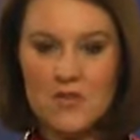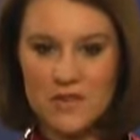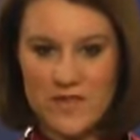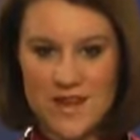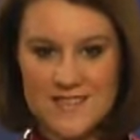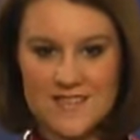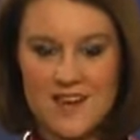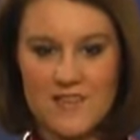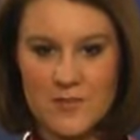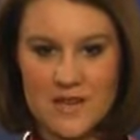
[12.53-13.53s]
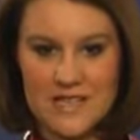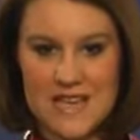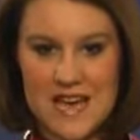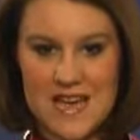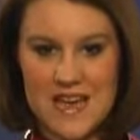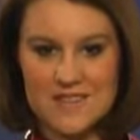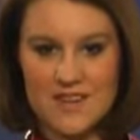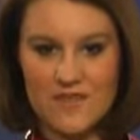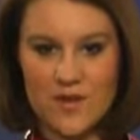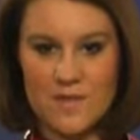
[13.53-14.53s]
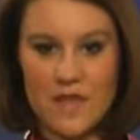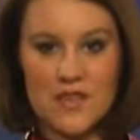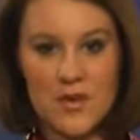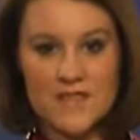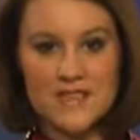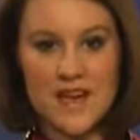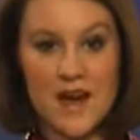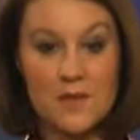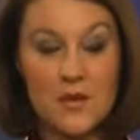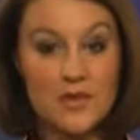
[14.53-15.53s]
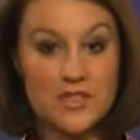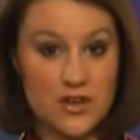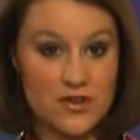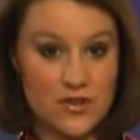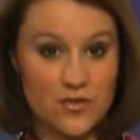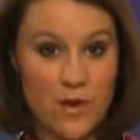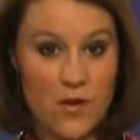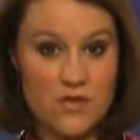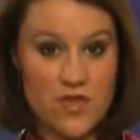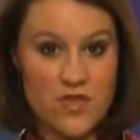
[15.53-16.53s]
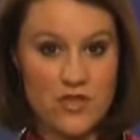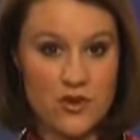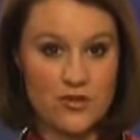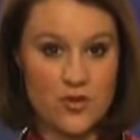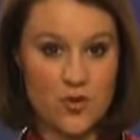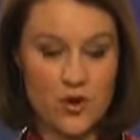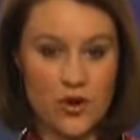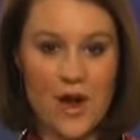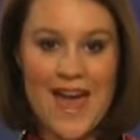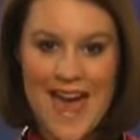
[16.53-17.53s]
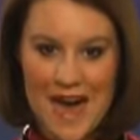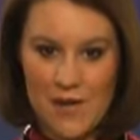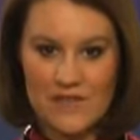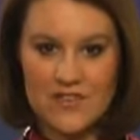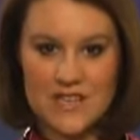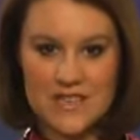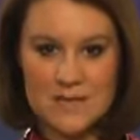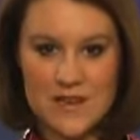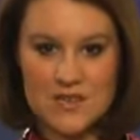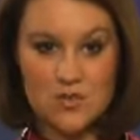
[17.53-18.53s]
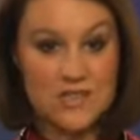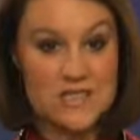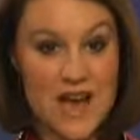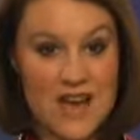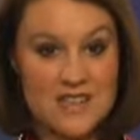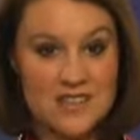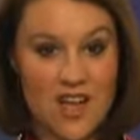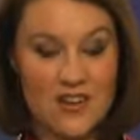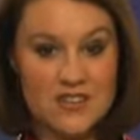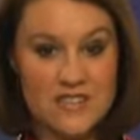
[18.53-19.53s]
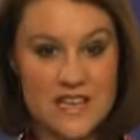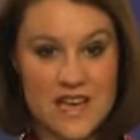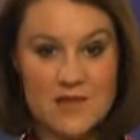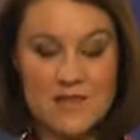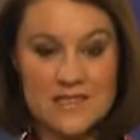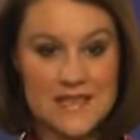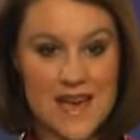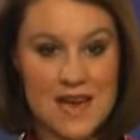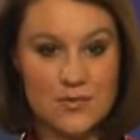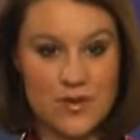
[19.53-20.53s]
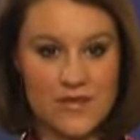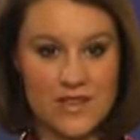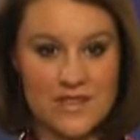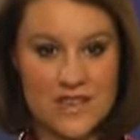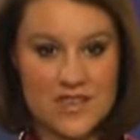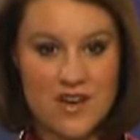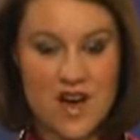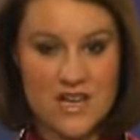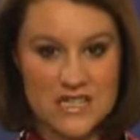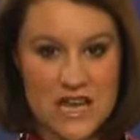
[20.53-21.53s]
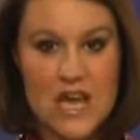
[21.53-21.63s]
Revised government data has confirmed that the U.S. economy returned to growth in the third quarter. However, the expansion was not as large as economists had previously thought.